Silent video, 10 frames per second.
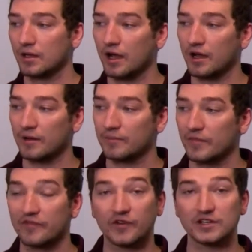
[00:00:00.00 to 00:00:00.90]
The
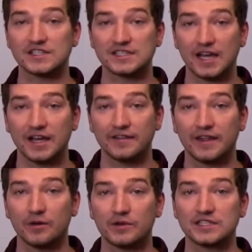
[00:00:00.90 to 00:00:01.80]
first design
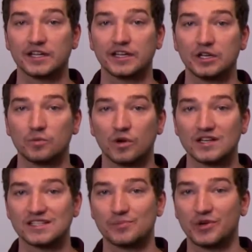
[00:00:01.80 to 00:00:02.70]
that we studied
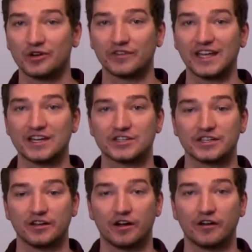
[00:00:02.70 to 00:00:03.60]
was the
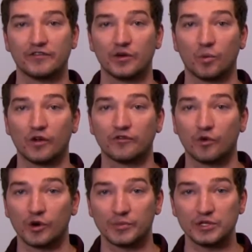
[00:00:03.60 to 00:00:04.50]
purification of the
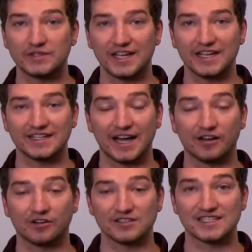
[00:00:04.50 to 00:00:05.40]
1,4-butane
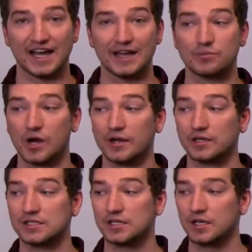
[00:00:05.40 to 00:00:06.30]
diol side
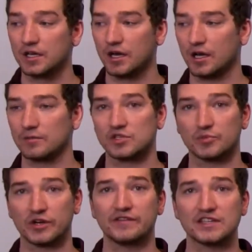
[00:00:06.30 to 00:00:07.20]
product. So
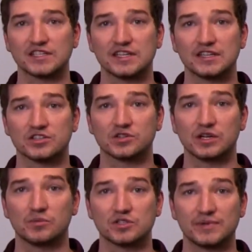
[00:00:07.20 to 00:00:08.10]
previously this
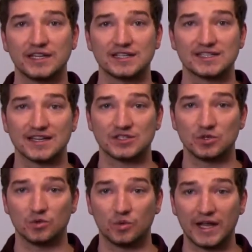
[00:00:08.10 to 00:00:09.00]
stream was being sent
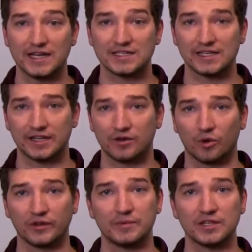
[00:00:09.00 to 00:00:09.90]
to waste and
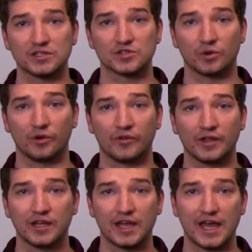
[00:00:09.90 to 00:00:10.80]
only being sold
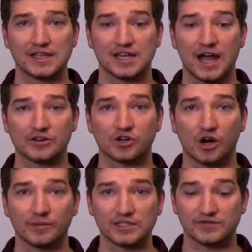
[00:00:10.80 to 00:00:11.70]
as
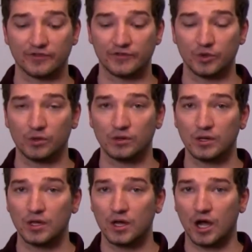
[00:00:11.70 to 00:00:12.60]
hydrocarbons for fuel.
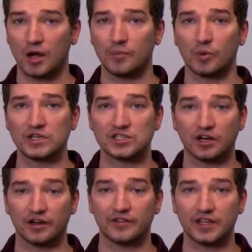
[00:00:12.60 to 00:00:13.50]
But we
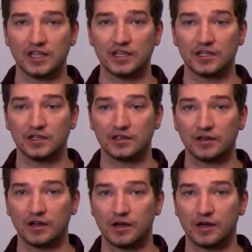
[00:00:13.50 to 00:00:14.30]
saw the